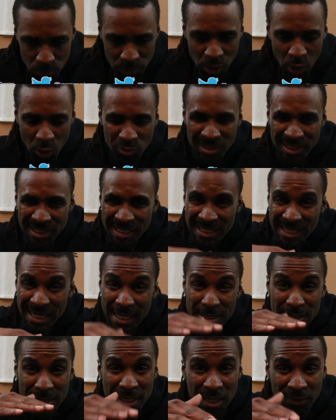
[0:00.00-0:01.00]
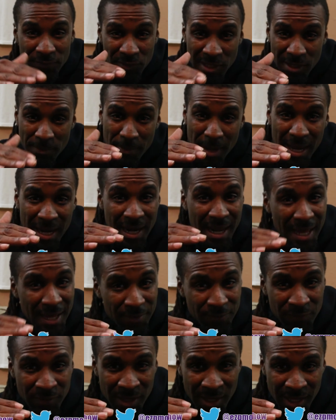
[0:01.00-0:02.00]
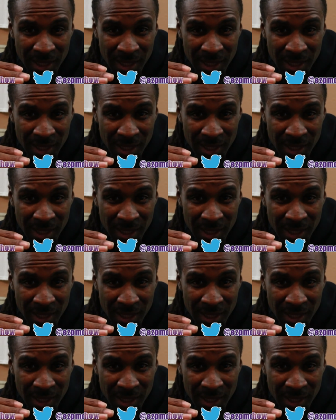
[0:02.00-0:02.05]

go to the next level in my life